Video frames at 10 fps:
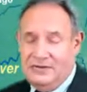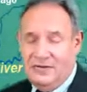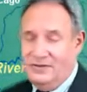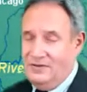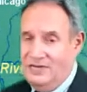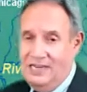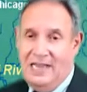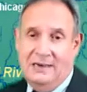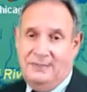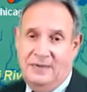So there's a
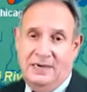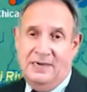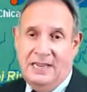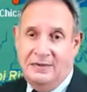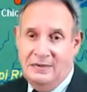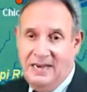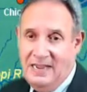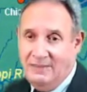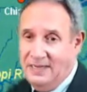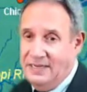lot of fun that you can
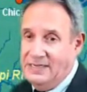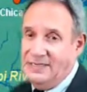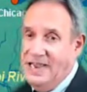have on this.